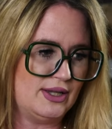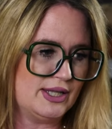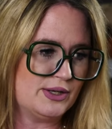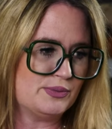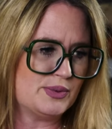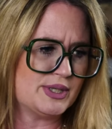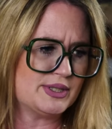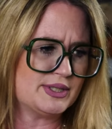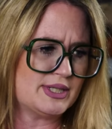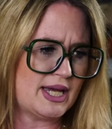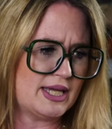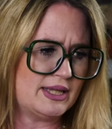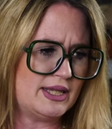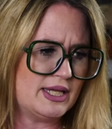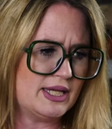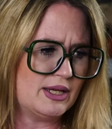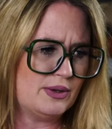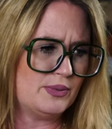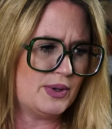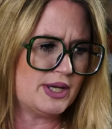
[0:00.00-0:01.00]
It was, I
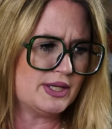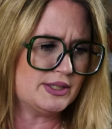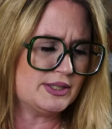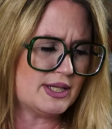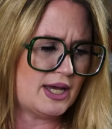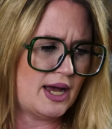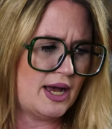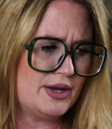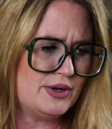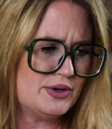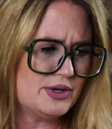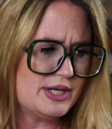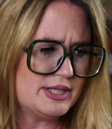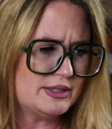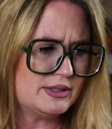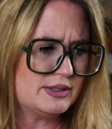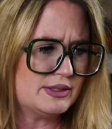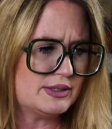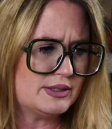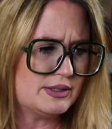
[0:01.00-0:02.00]
think it was
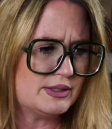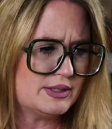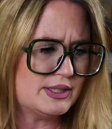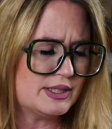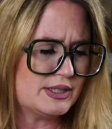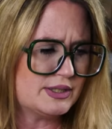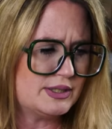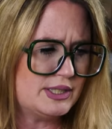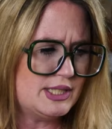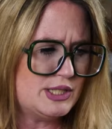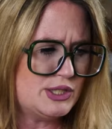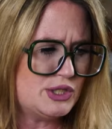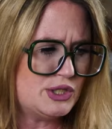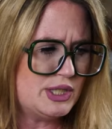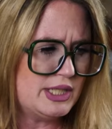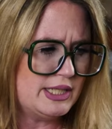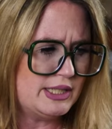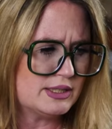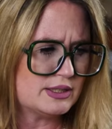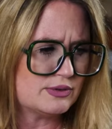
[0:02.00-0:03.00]
160
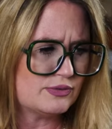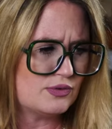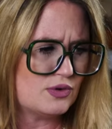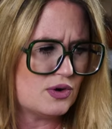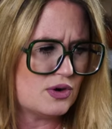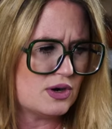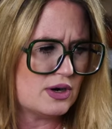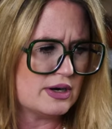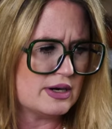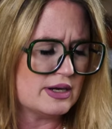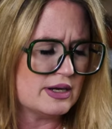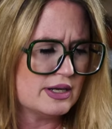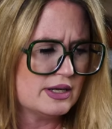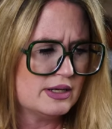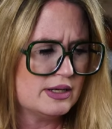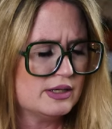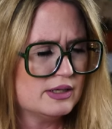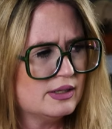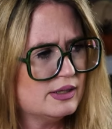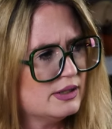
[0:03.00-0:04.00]
sheets for,
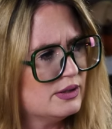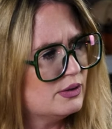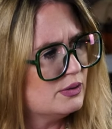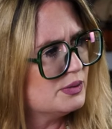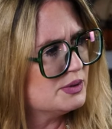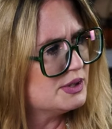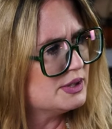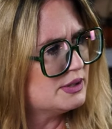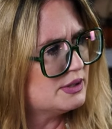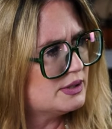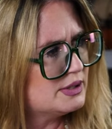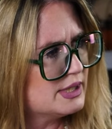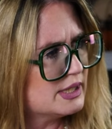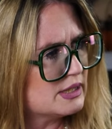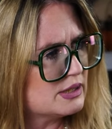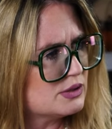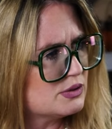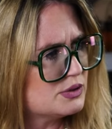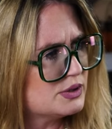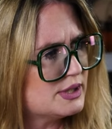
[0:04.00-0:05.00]
was it
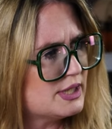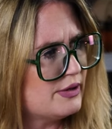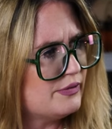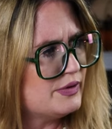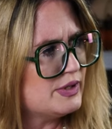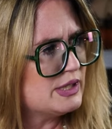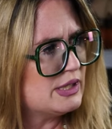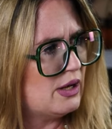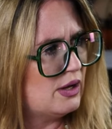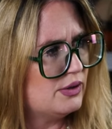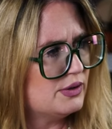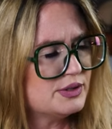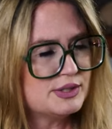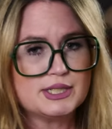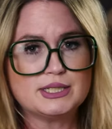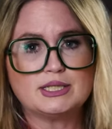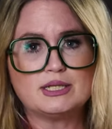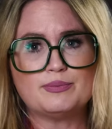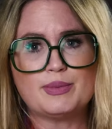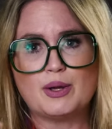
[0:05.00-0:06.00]
six or seven dollars?
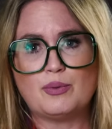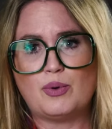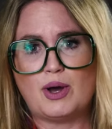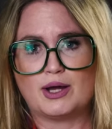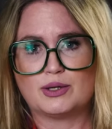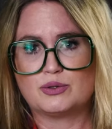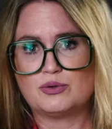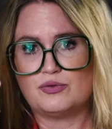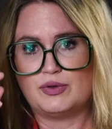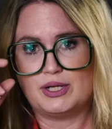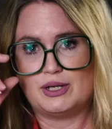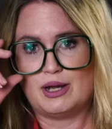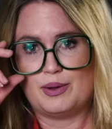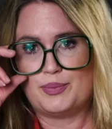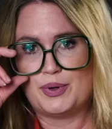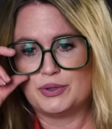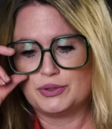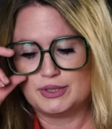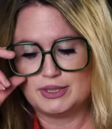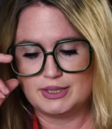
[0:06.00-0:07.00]
It's in my walkthrough video I
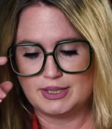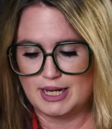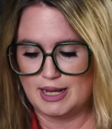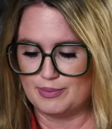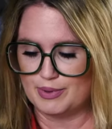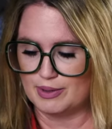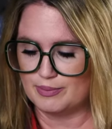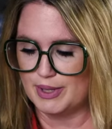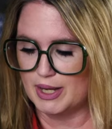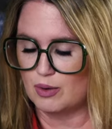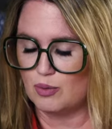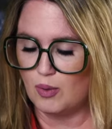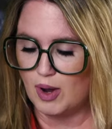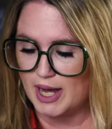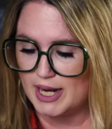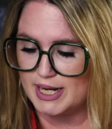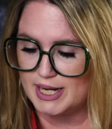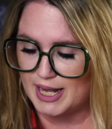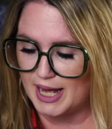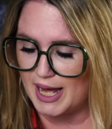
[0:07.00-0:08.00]
posted today, but I'm like, why
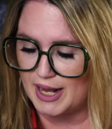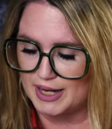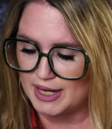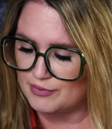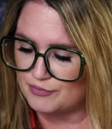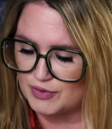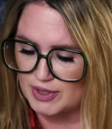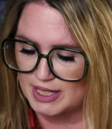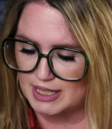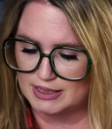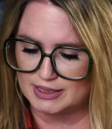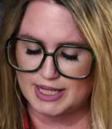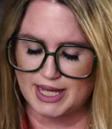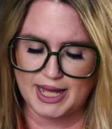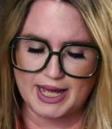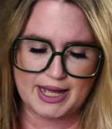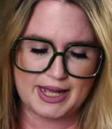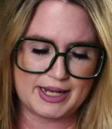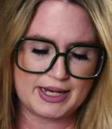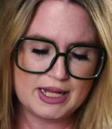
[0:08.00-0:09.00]
did I, how did I forget
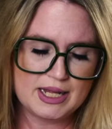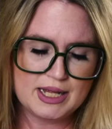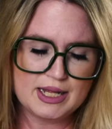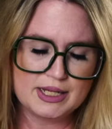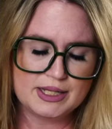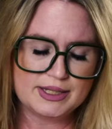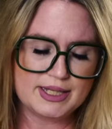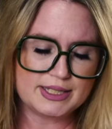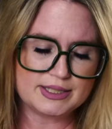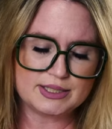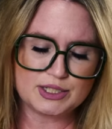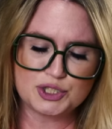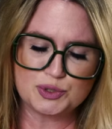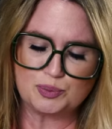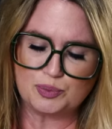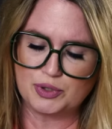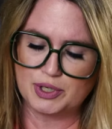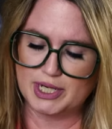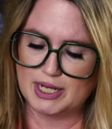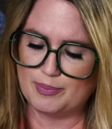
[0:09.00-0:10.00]
that? They had such
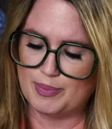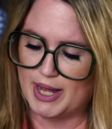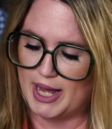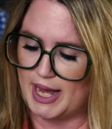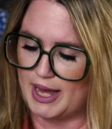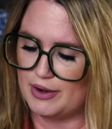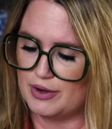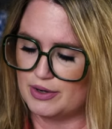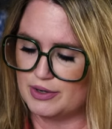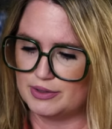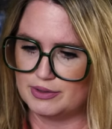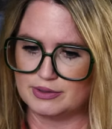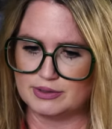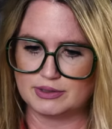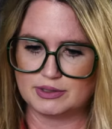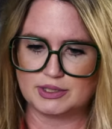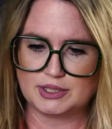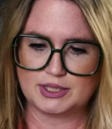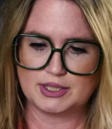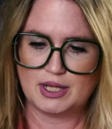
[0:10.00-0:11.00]
pretty
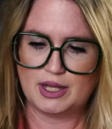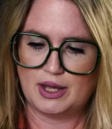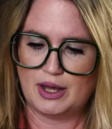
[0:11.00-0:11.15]
patterns.